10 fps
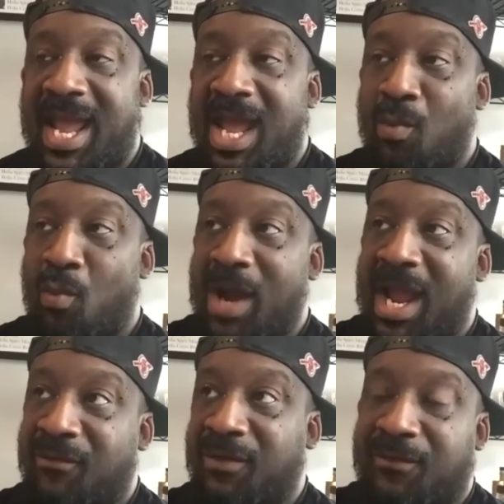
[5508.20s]
and
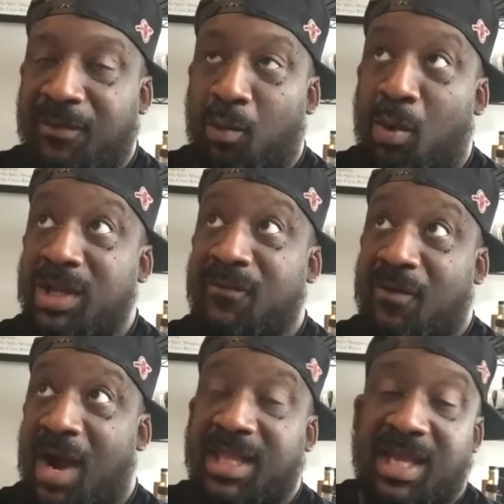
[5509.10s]
every one
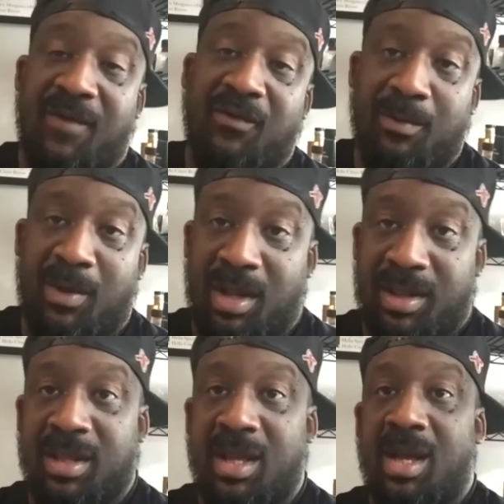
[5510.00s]
Friday every
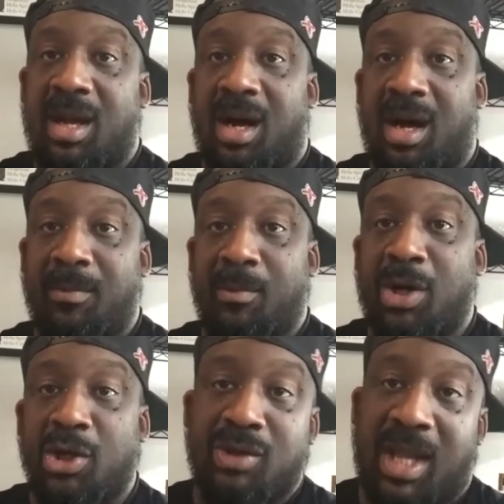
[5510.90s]
month,
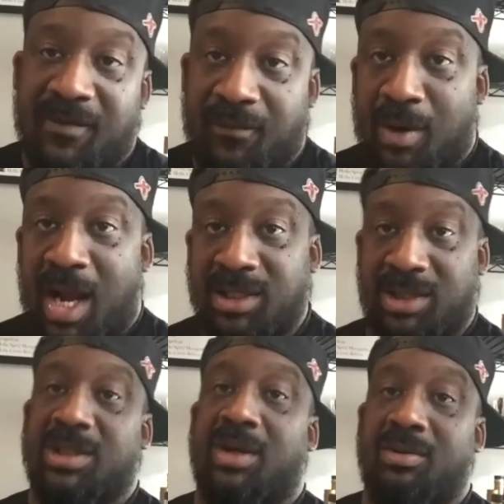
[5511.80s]
we're gonna do like a variety
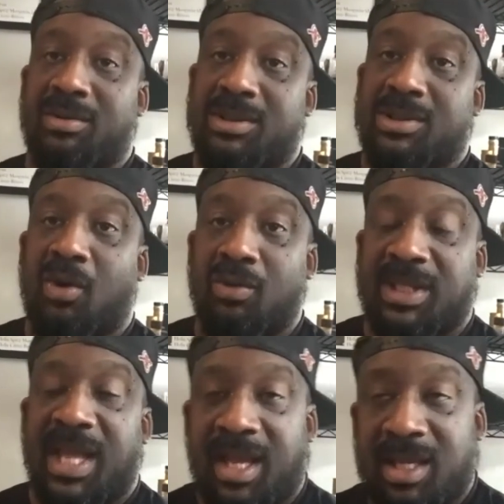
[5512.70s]
show. So
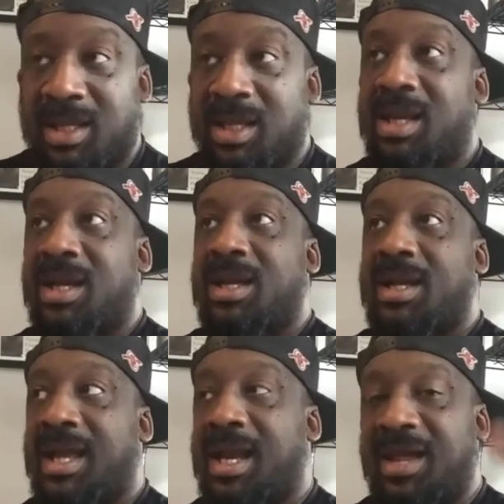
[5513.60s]
think
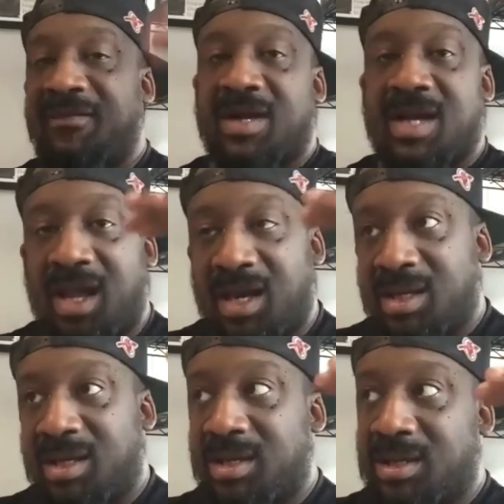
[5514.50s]
In Living
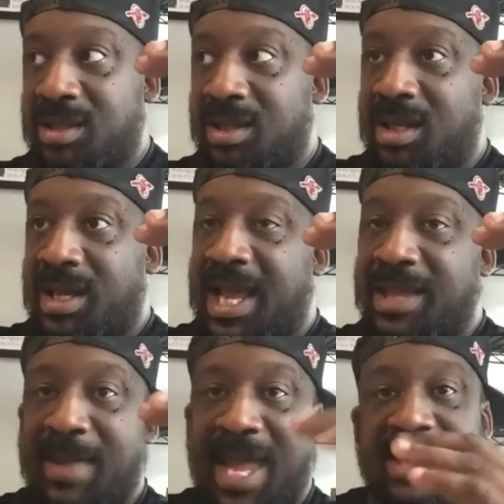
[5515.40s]
Color
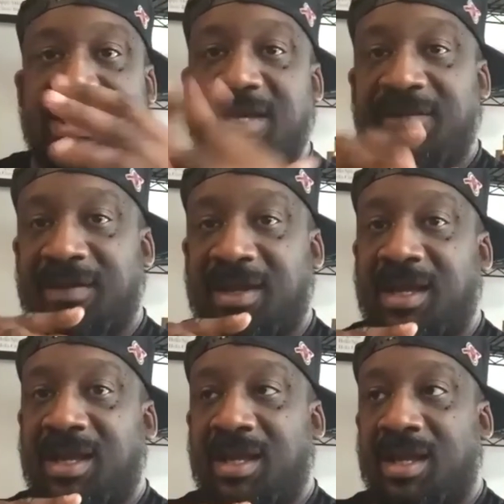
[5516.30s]
and Mad
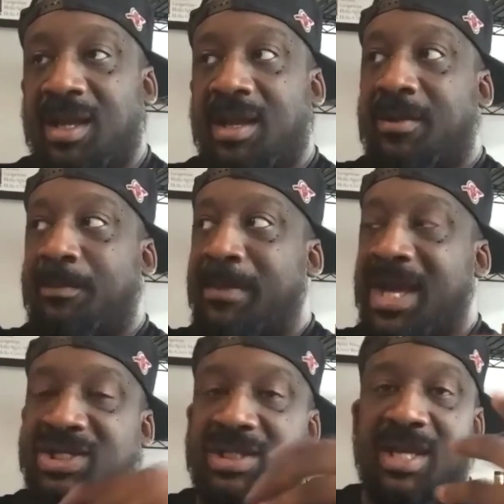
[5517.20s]
TV
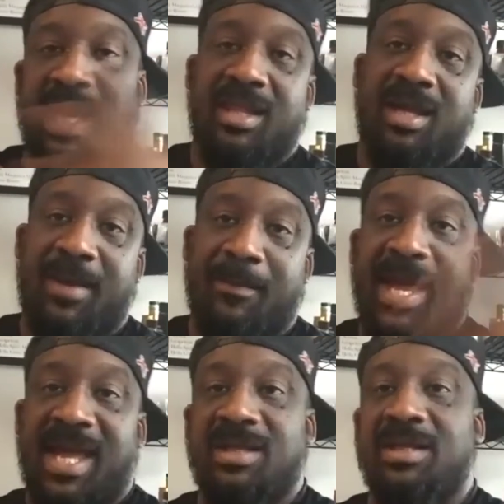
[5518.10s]
meshed together and
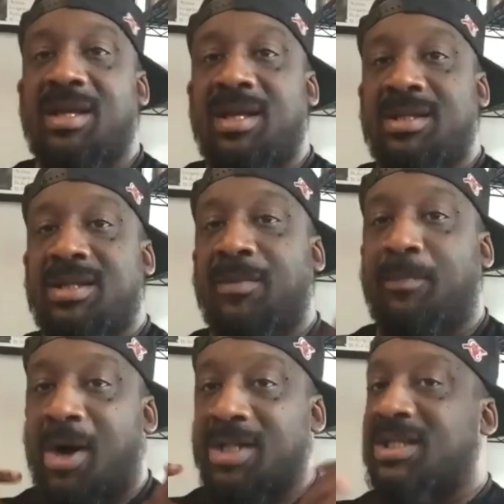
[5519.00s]
met the
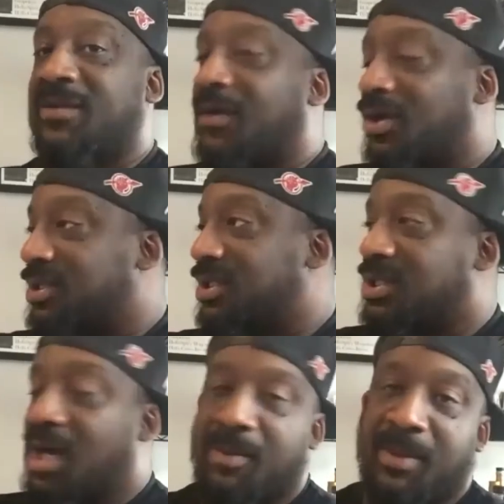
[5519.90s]
bartender version of
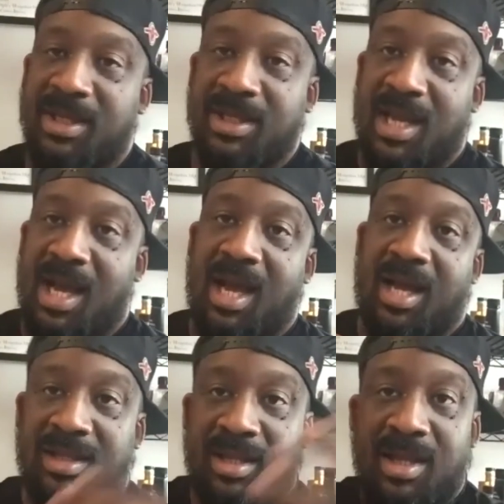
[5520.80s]
Charlemagne the
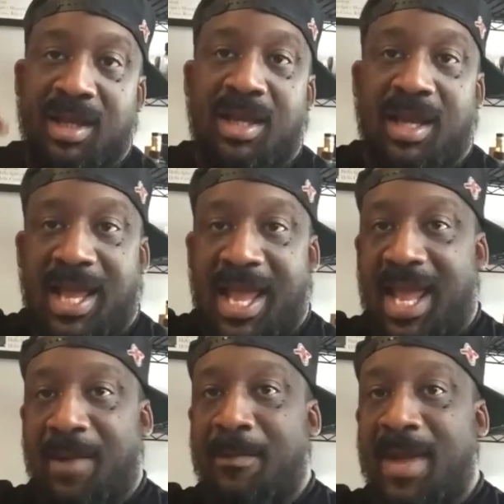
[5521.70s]
God
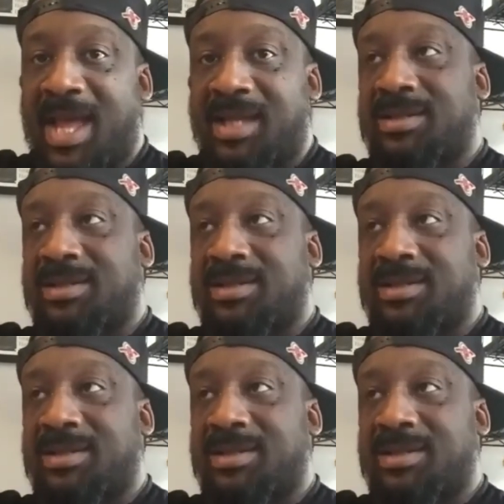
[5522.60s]
and met